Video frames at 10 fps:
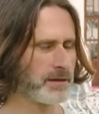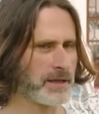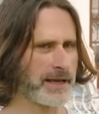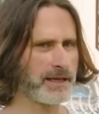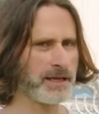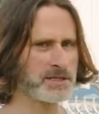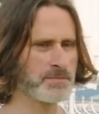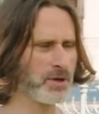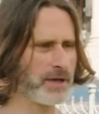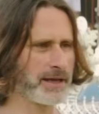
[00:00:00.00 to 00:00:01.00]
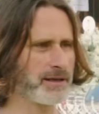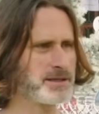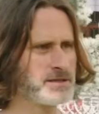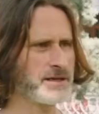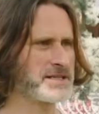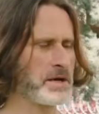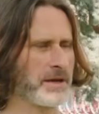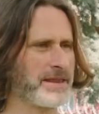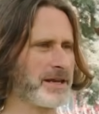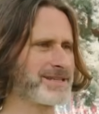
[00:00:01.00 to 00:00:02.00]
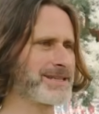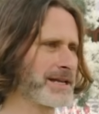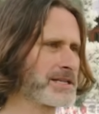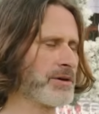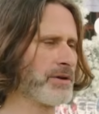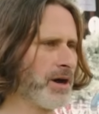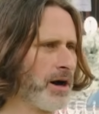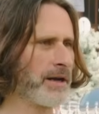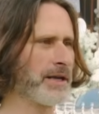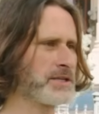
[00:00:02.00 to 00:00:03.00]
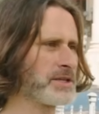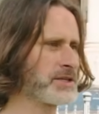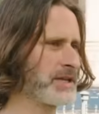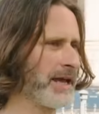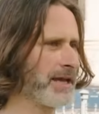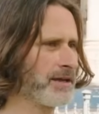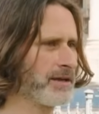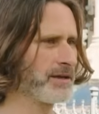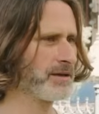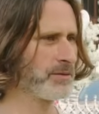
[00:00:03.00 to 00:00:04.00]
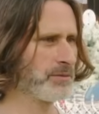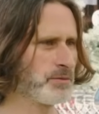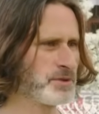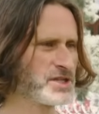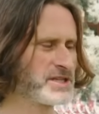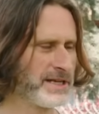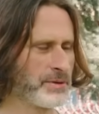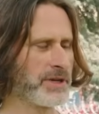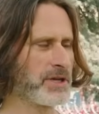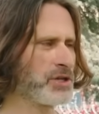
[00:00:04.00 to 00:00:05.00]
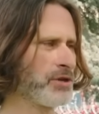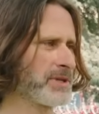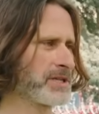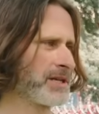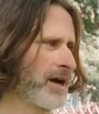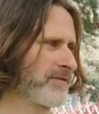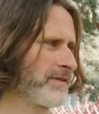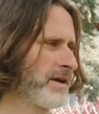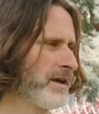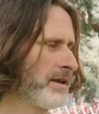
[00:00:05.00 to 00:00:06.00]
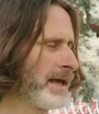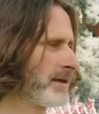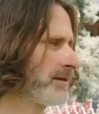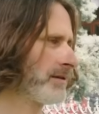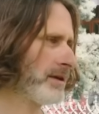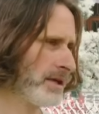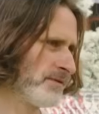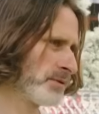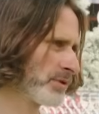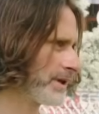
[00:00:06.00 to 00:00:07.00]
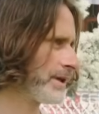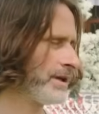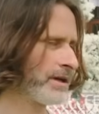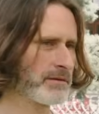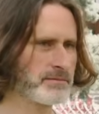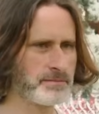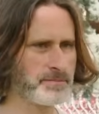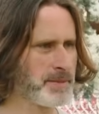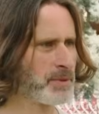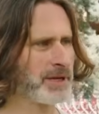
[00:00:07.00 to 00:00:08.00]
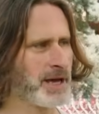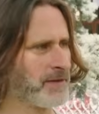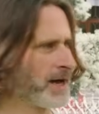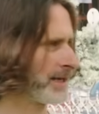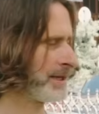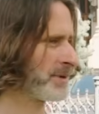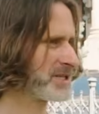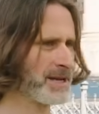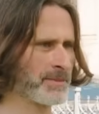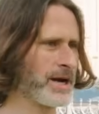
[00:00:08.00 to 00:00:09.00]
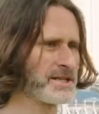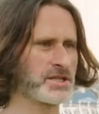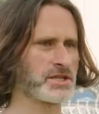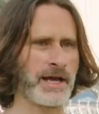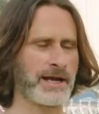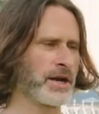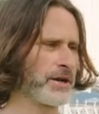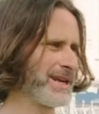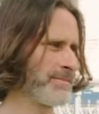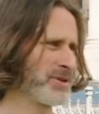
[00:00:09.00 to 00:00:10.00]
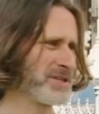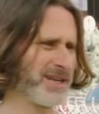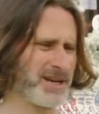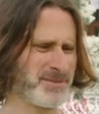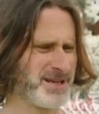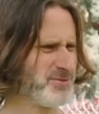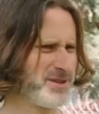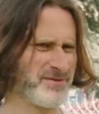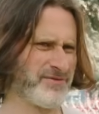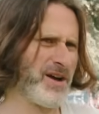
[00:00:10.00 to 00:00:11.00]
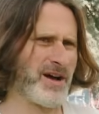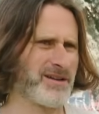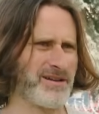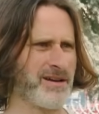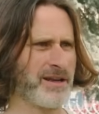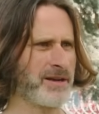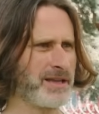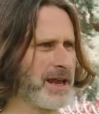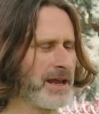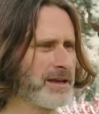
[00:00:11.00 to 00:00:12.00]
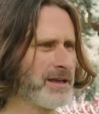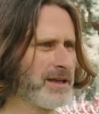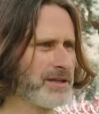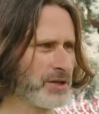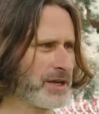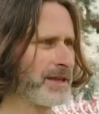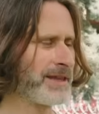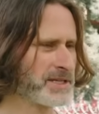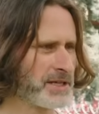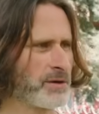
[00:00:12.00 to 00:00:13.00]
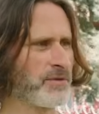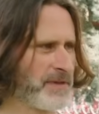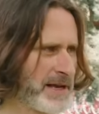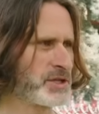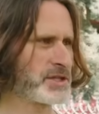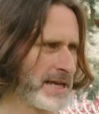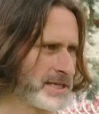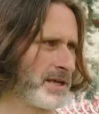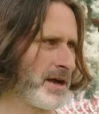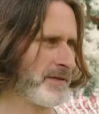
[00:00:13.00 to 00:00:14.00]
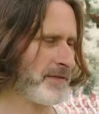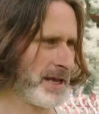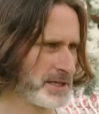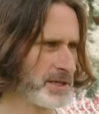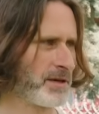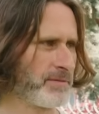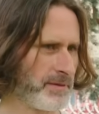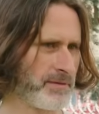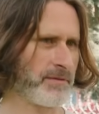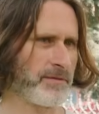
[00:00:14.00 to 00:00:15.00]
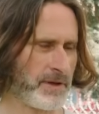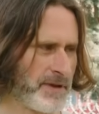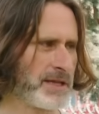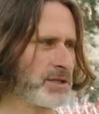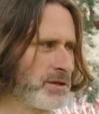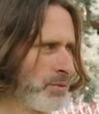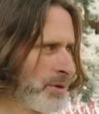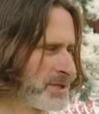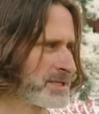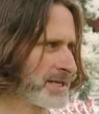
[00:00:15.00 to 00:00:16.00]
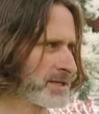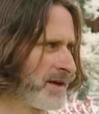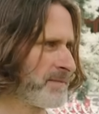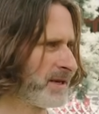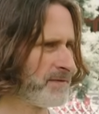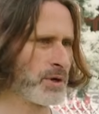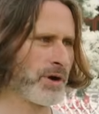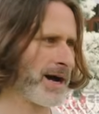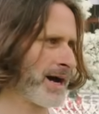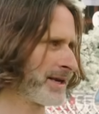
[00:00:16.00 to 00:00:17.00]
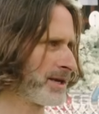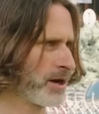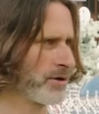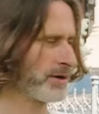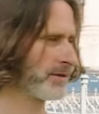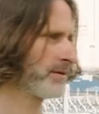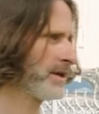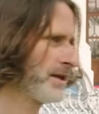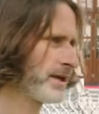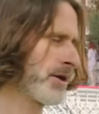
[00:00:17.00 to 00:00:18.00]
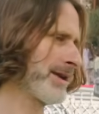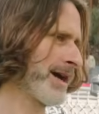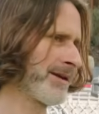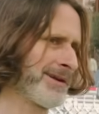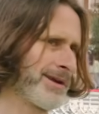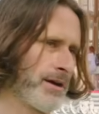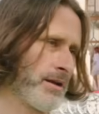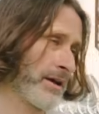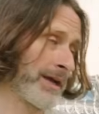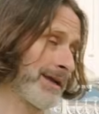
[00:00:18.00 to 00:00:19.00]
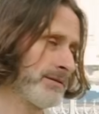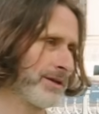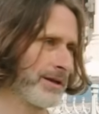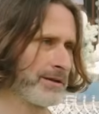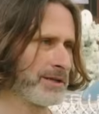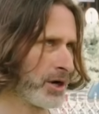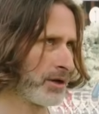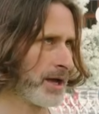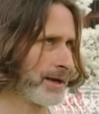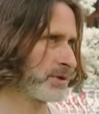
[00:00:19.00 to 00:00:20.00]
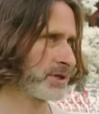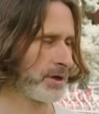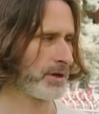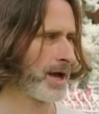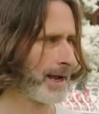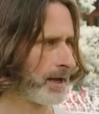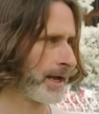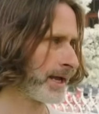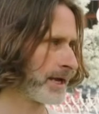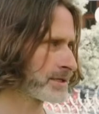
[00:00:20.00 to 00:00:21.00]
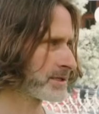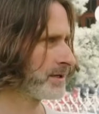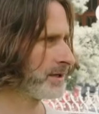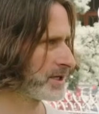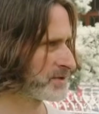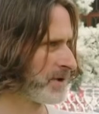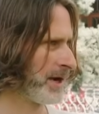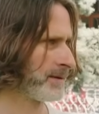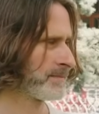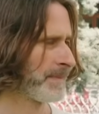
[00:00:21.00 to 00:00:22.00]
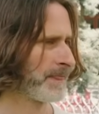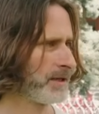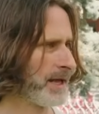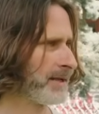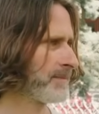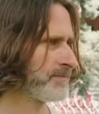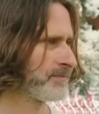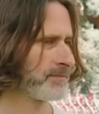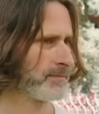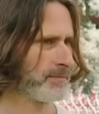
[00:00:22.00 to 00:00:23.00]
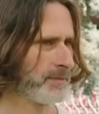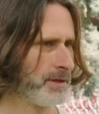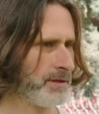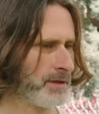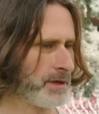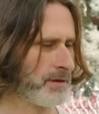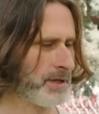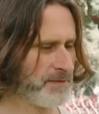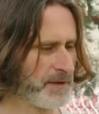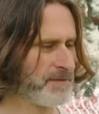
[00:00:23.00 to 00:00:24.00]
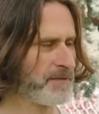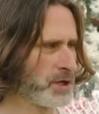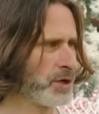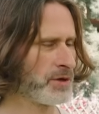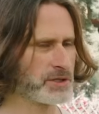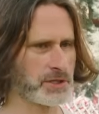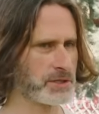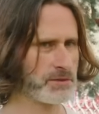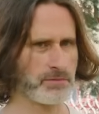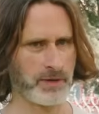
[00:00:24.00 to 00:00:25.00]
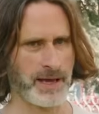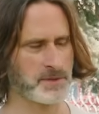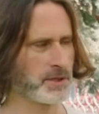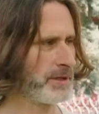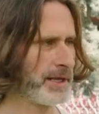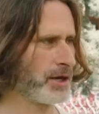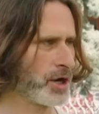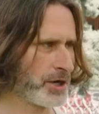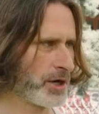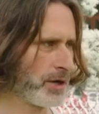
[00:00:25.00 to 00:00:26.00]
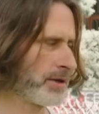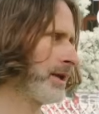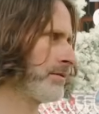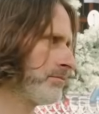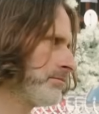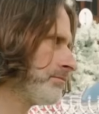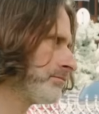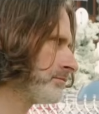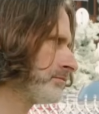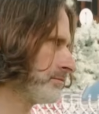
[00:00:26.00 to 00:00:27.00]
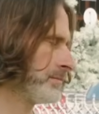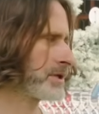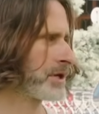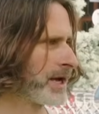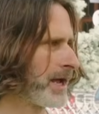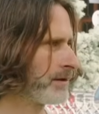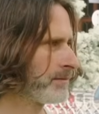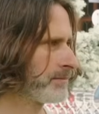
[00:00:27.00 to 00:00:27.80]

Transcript: Like, it's more like, it's not necessarily that it's sexy or not. It's just like, we just deal with it. It's human stuff. Like, if you really, people can have hard limits. Some guys just like, I don't eat pussy. And I'm like, what the fuck? I don't get it. That's going to affect your sex life and it's going to affect the woman's sex life. But if you're hard no on going down on a girl, okay, you don't like what you don't like, I guess. It's fine. Like, if for you it's just absolutely a no-no, then it's okay.